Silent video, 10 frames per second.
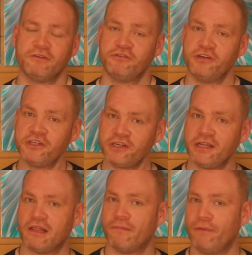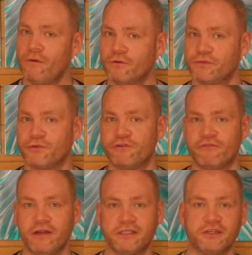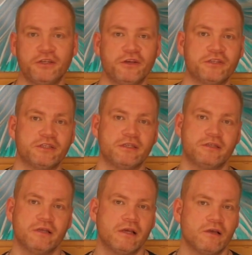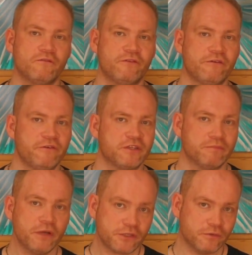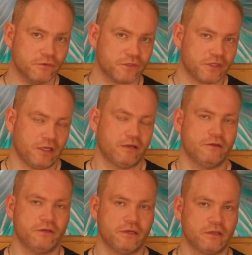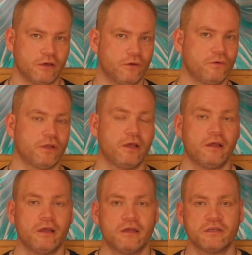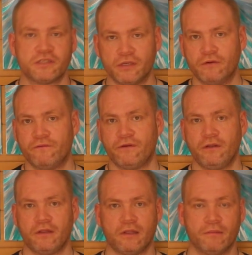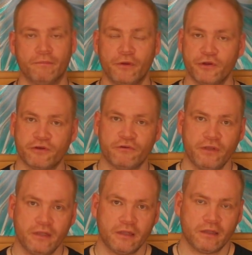traditionally the bowls were created using various metals, including gold, silver, mercury,